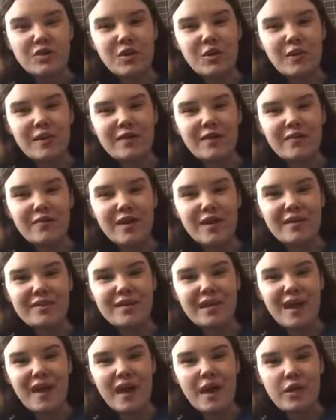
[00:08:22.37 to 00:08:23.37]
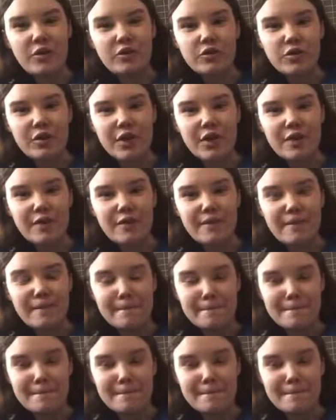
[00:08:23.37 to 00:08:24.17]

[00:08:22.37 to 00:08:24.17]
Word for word: going around the house and